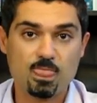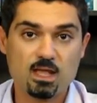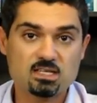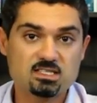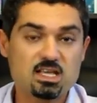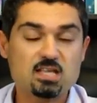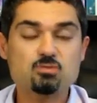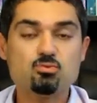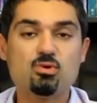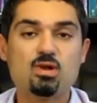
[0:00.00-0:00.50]

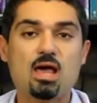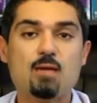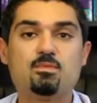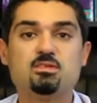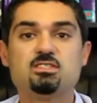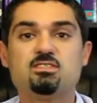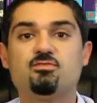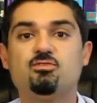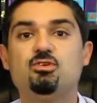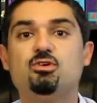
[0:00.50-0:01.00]
So that's what
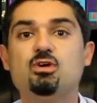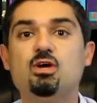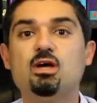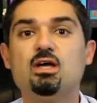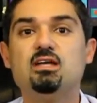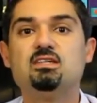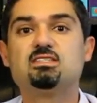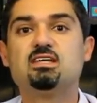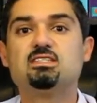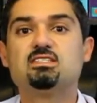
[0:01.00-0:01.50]
happens if you
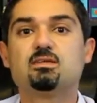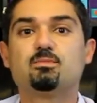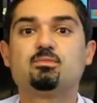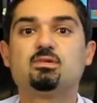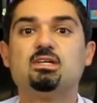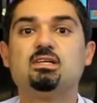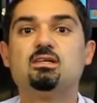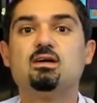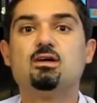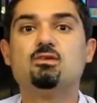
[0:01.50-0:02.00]
intend to
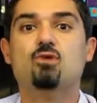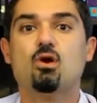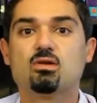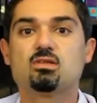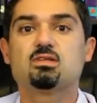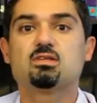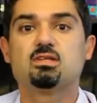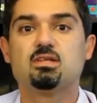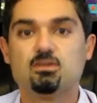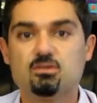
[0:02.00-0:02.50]
plead not